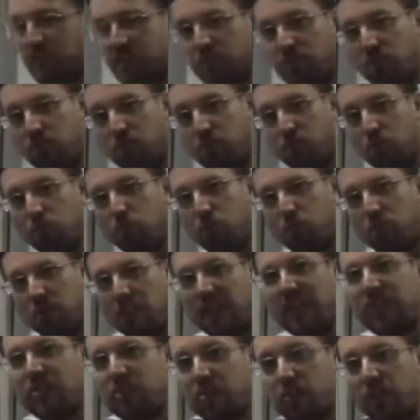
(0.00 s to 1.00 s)
is, so you can
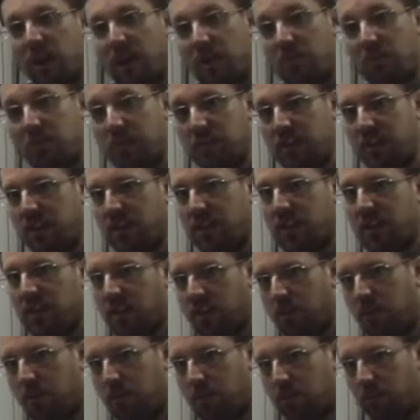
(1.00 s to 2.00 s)
interact with the
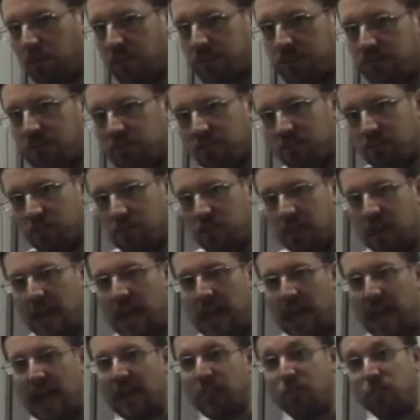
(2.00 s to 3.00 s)
operating system
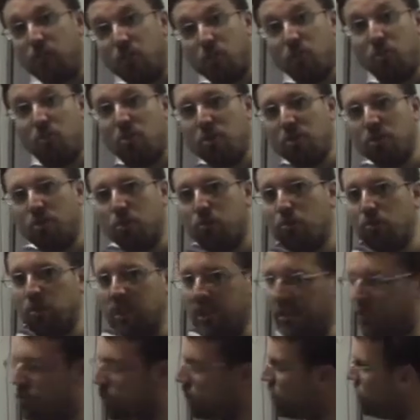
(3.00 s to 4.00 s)
and do what you
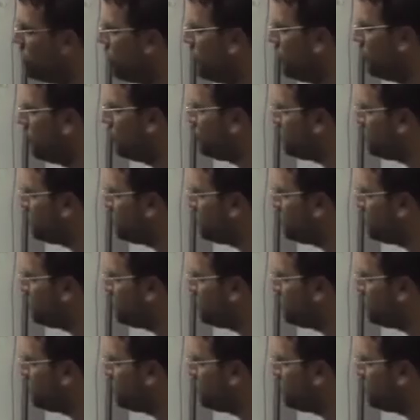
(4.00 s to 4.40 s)
need to do.